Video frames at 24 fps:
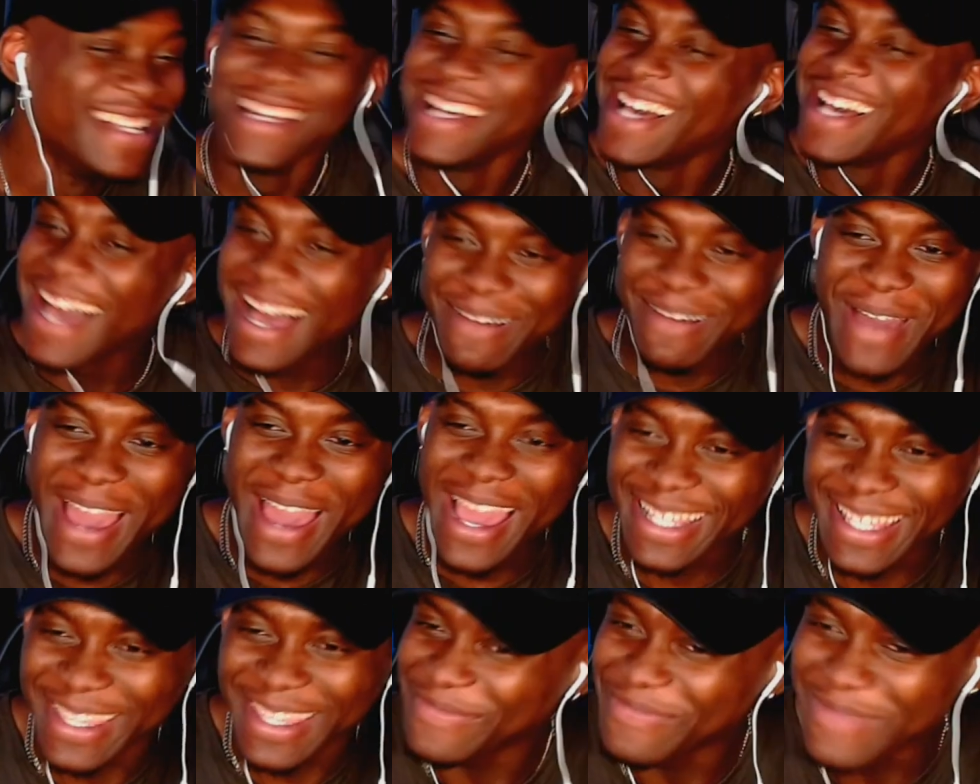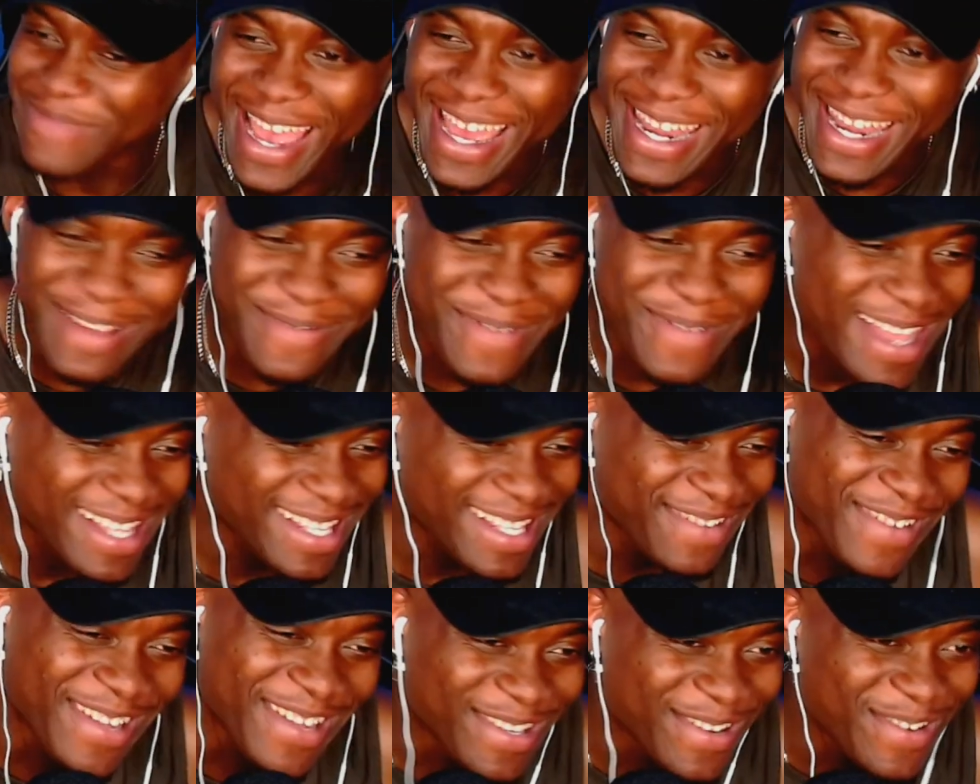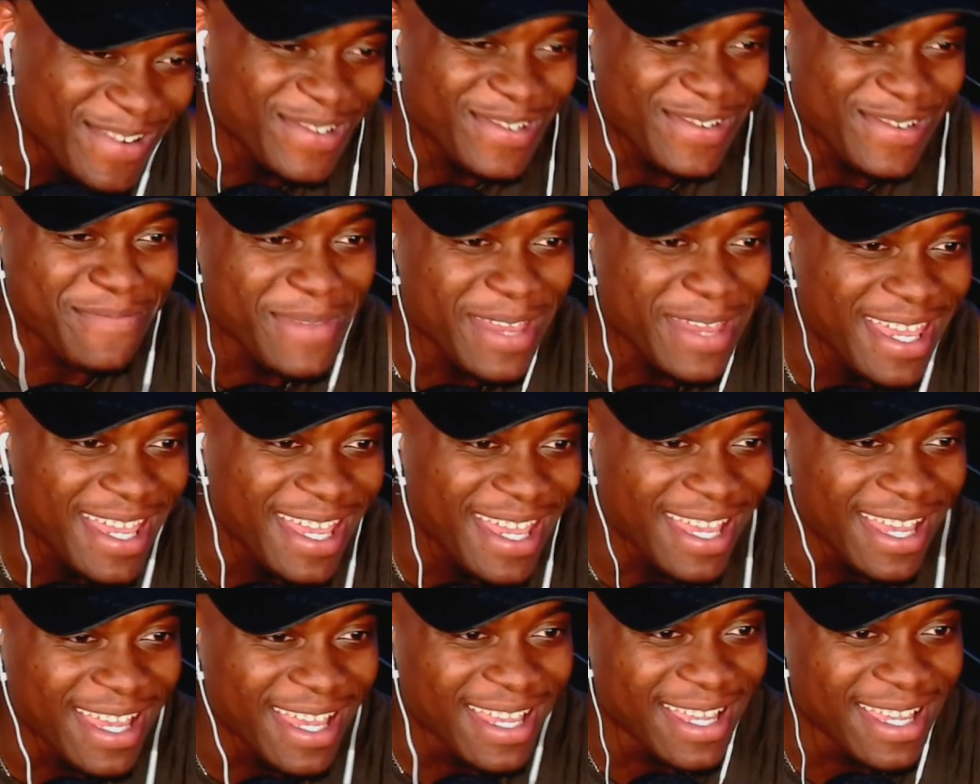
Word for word: I'm active, man. I'm active. I told you I'm here.